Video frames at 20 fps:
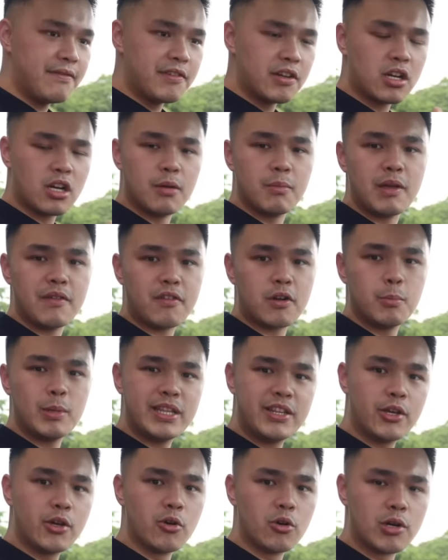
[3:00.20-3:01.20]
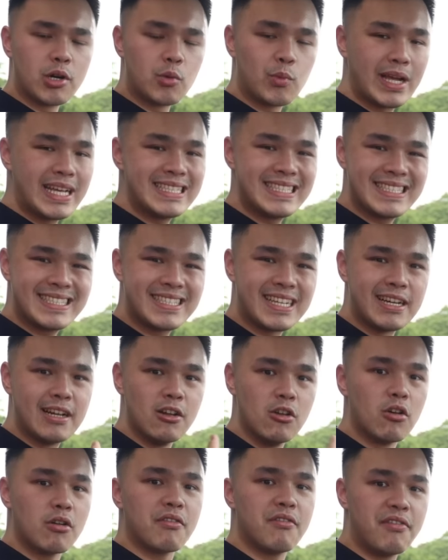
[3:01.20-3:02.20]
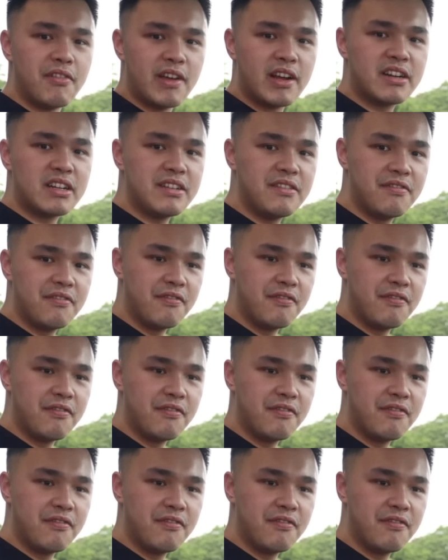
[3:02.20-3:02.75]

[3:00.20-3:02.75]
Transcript: if you're coming from a Toyota Raize, it's going to look very